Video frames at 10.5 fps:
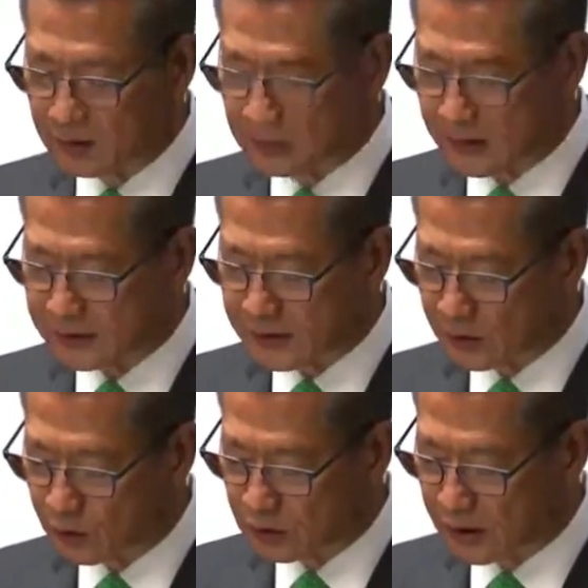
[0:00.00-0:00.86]
nurturing
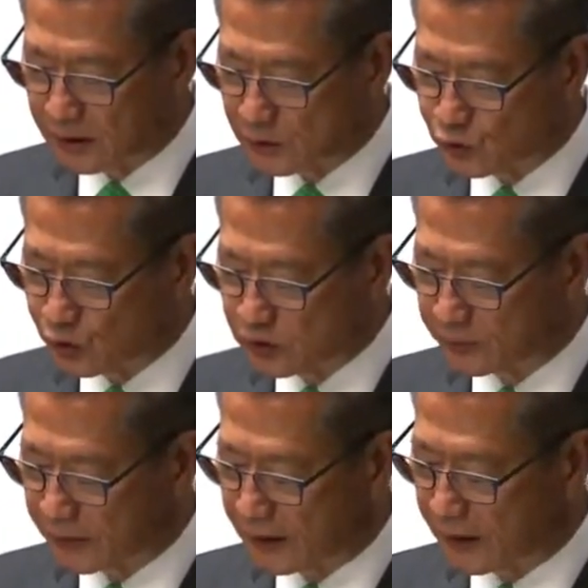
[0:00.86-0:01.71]
leaders for works
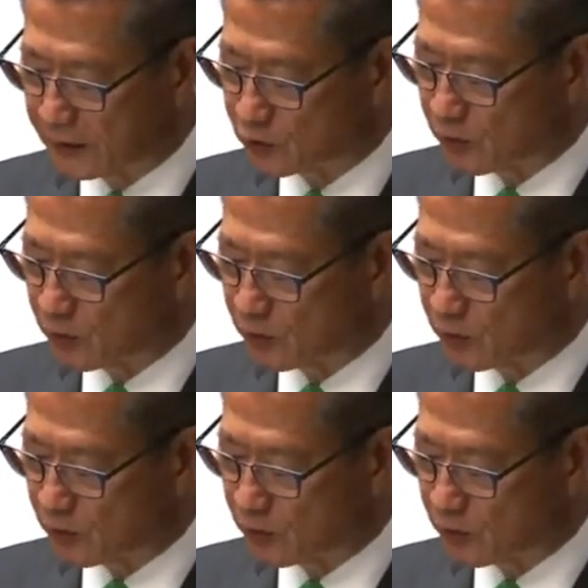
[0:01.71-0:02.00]
projects